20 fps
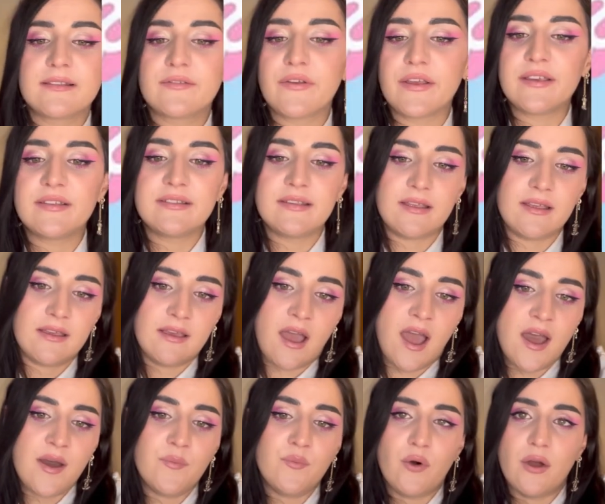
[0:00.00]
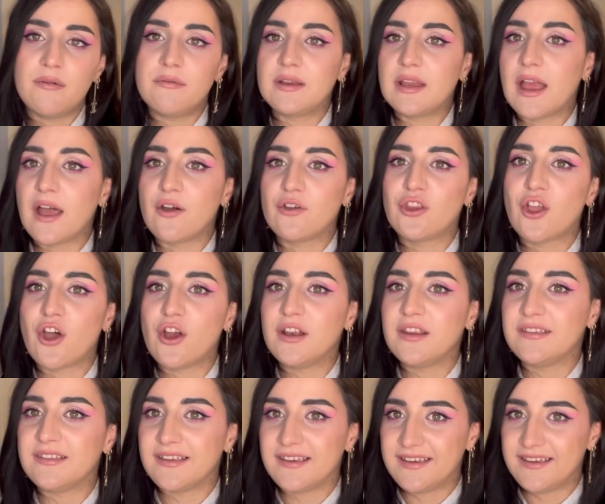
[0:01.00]
face it, I'm wearing that on
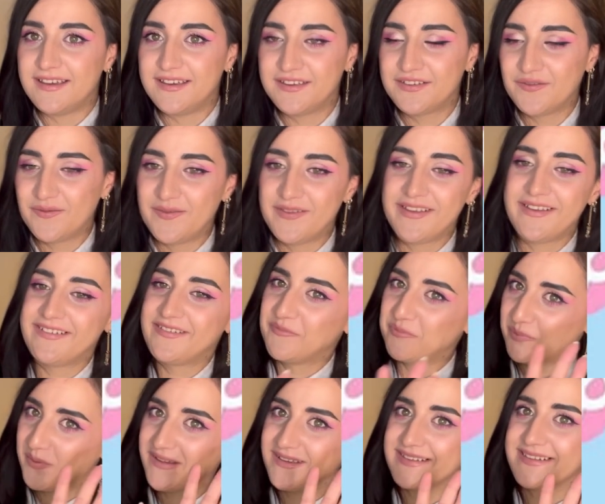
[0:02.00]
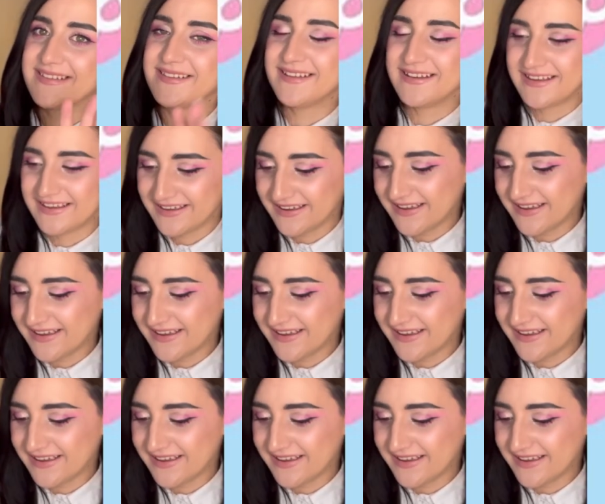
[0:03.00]
holiday. Personally.